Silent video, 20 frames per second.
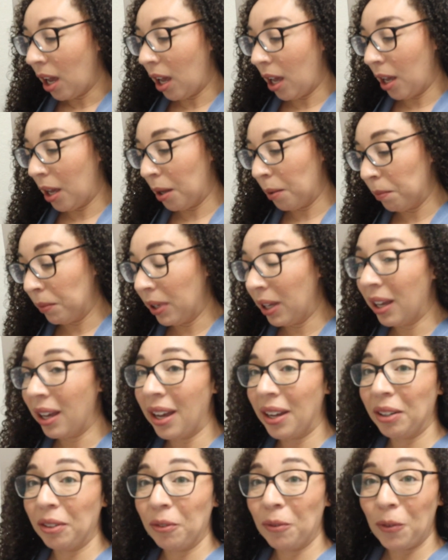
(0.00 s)

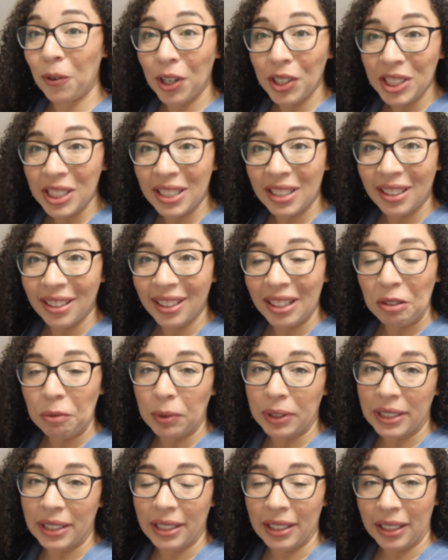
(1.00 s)
Unfortunately,
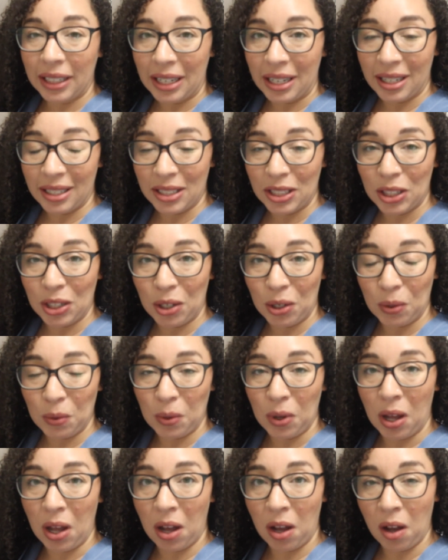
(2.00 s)
we didn't get
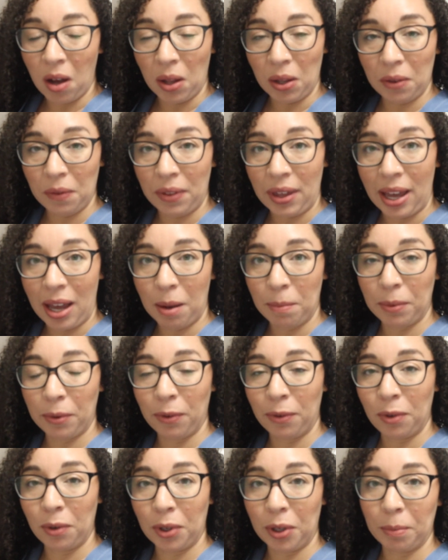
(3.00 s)
to all of that
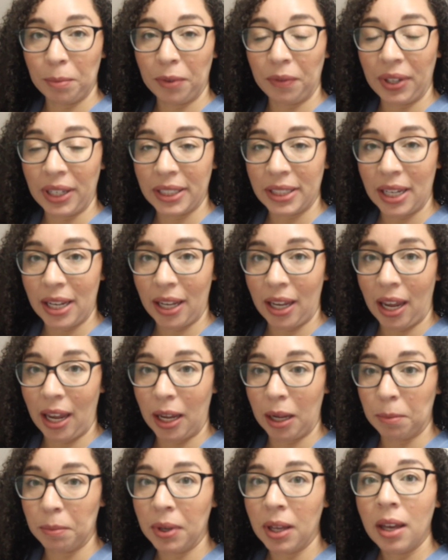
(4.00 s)
before moving day
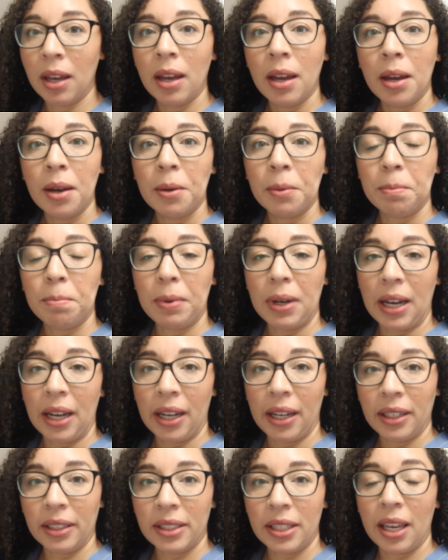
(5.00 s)
came,
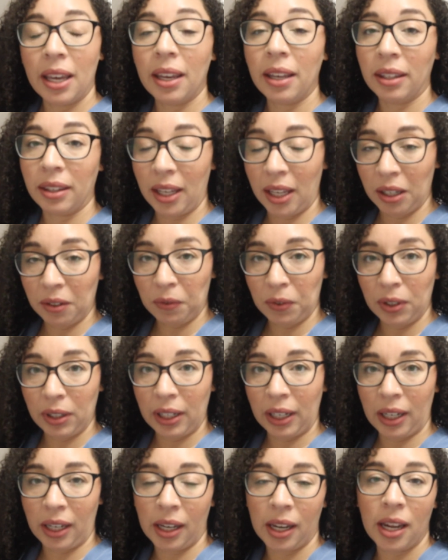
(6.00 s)
but
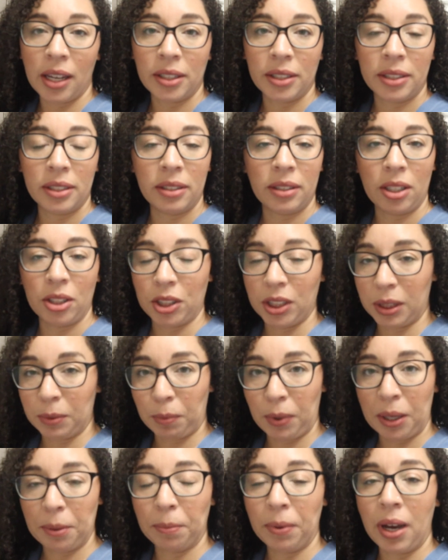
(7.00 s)
thankfully they're
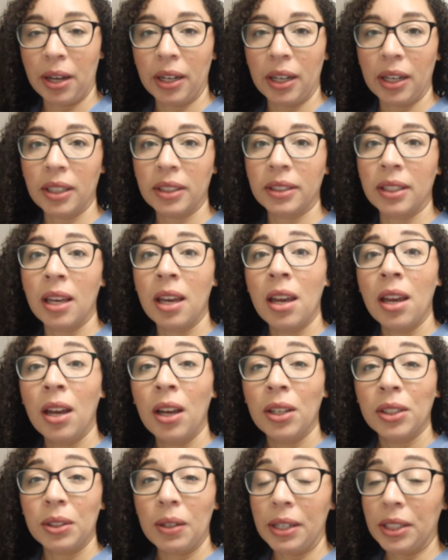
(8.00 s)
just bread products.
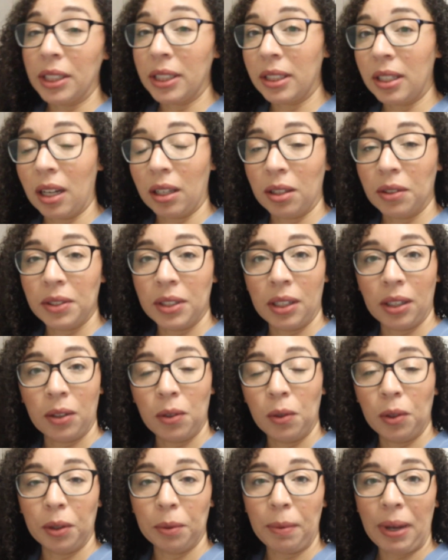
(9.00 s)
So I just stuck those in a
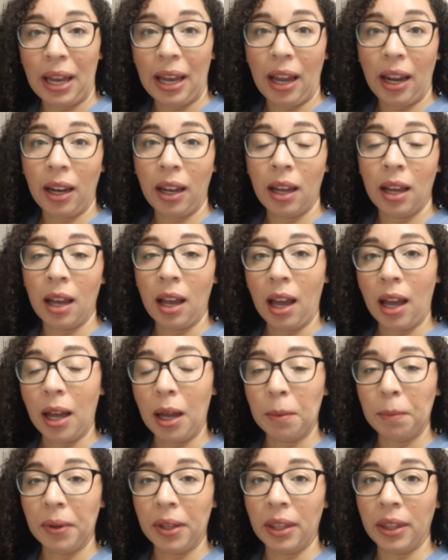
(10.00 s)
cooler bag.
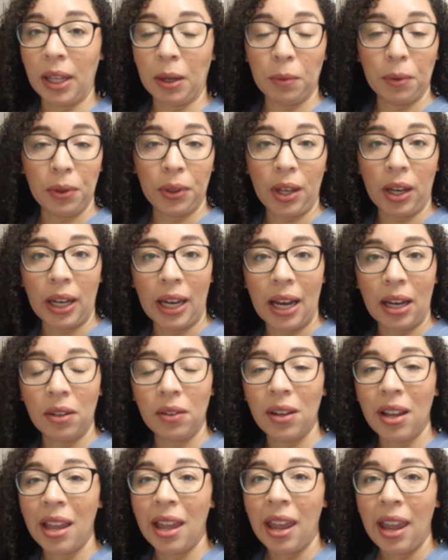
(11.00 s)
They will thaw
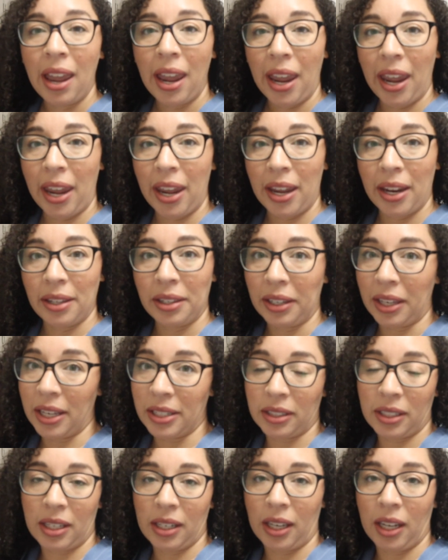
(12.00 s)
out and the
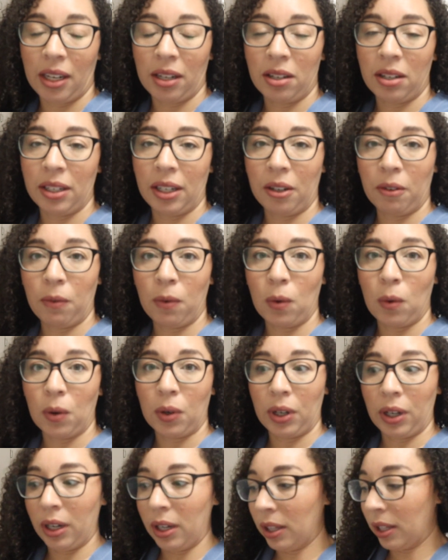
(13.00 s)
kids can eat on it
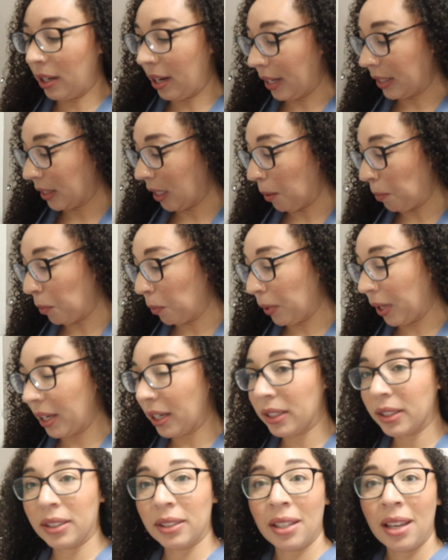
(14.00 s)
for the next couple
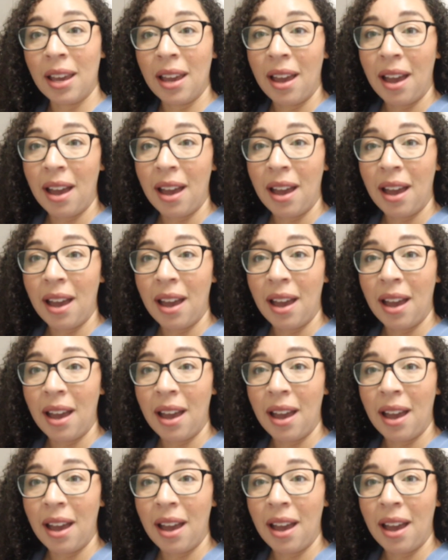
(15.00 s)
weeks,